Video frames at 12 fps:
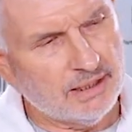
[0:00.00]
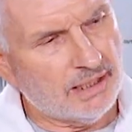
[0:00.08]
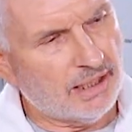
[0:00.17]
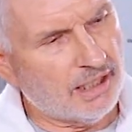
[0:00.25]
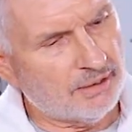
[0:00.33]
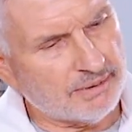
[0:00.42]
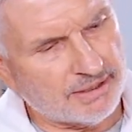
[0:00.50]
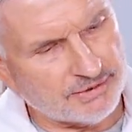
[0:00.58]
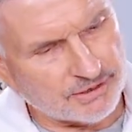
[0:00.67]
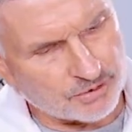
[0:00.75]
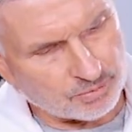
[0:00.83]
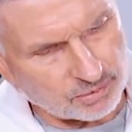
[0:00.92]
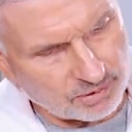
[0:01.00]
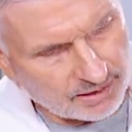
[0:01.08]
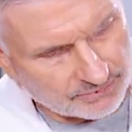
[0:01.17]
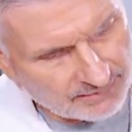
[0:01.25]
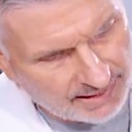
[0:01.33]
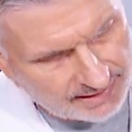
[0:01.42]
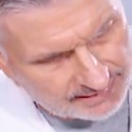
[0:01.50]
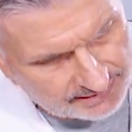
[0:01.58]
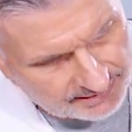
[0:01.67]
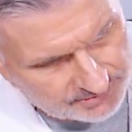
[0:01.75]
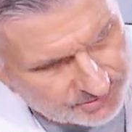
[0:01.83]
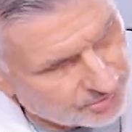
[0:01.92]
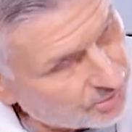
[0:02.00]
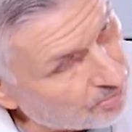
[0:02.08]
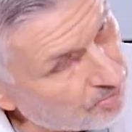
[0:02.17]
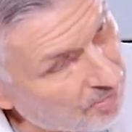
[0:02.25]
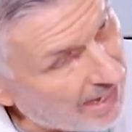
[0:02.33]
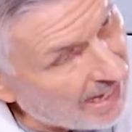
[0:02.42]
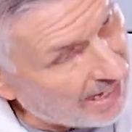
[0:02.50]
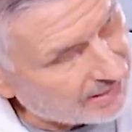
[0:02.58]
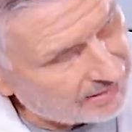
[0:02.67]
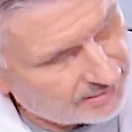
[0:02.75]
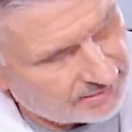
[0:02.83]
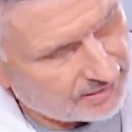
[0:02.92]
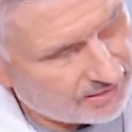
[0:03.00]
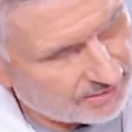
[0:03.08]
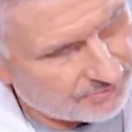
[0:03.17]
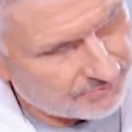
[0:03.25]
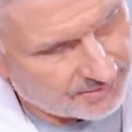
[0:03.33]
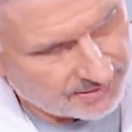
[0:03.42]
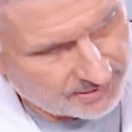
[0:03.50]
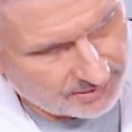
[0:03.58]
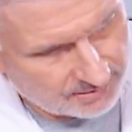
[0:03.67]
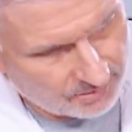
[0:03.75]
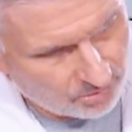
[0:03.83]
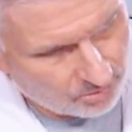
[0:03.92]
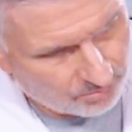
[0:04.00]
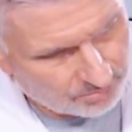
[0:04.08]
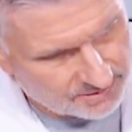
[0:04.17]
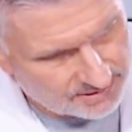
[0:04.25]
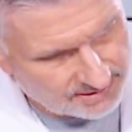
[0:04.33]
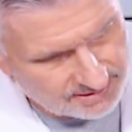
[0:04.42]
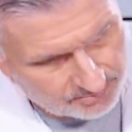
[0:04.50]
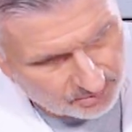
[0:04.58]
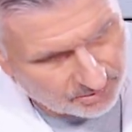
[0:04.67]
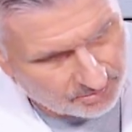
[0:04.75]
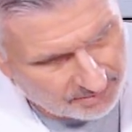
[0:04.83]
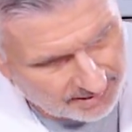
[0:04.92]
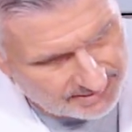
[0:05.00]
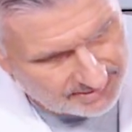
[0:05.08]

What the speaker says: and then you plug that into the back of the home system or the main